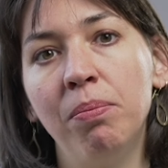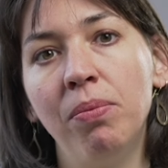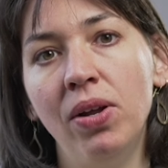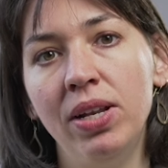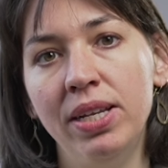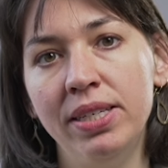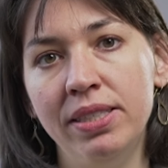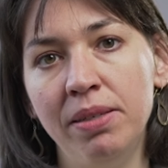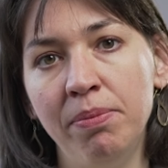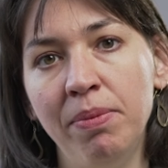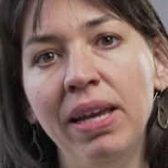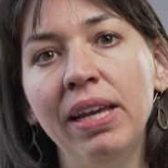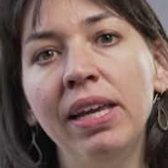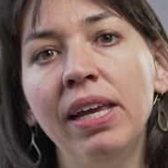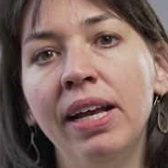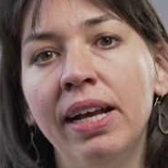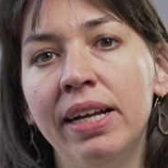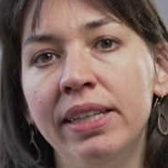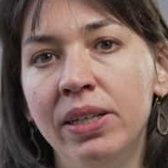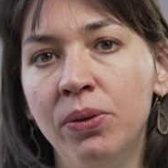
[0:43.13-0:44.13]

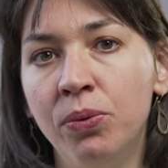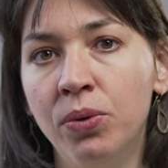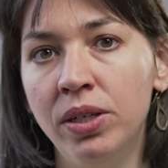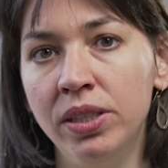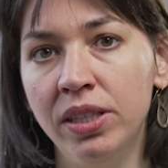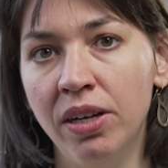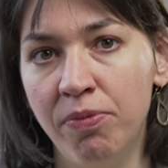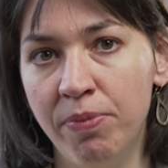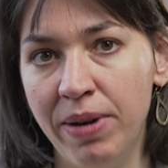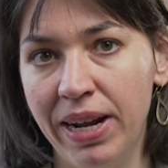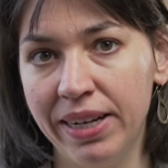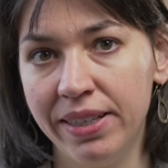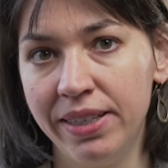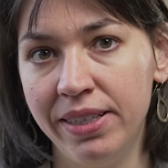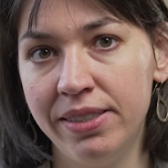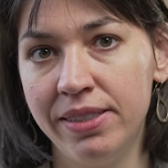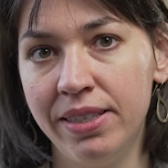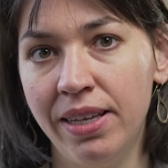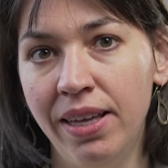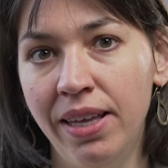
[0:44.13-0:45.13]
policymaking and the world of practice.